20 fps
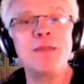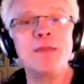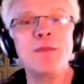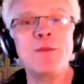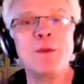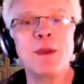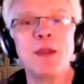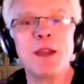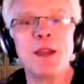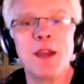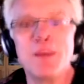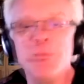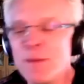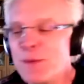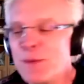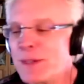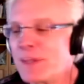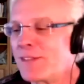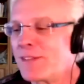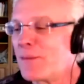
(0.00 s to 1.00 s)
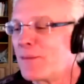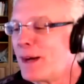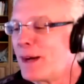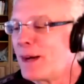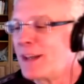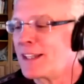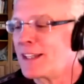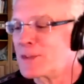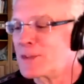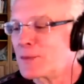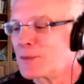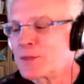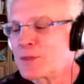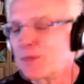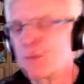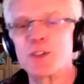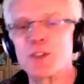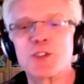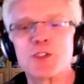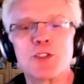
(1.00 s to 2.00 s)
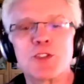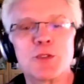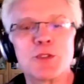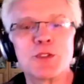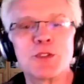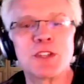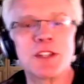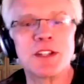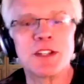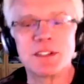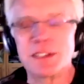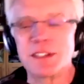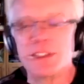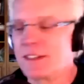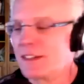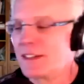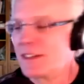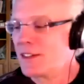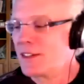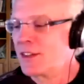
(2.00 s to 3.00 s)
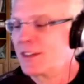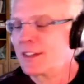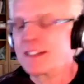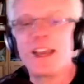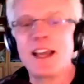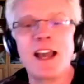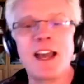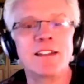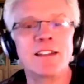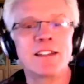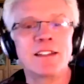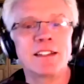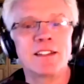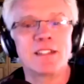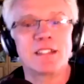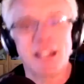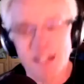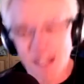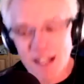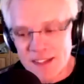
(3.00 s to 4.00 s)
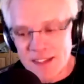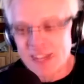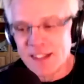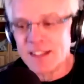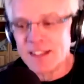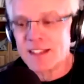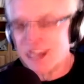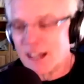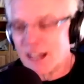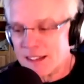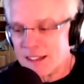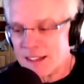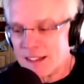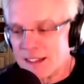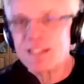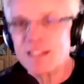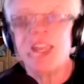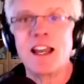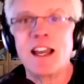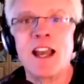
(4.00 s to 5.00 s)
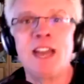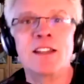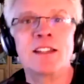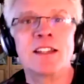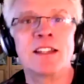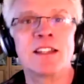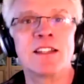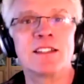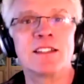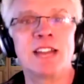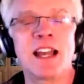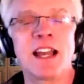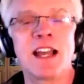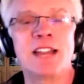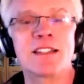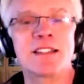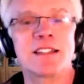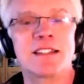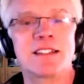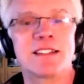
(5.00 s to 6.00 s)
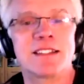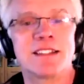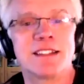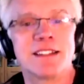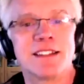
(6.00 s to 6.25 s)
maybe we maybe we could have a podcast. What's worse, Jewish guilt and or Italian guilt? And I think I think Italian guilt has it.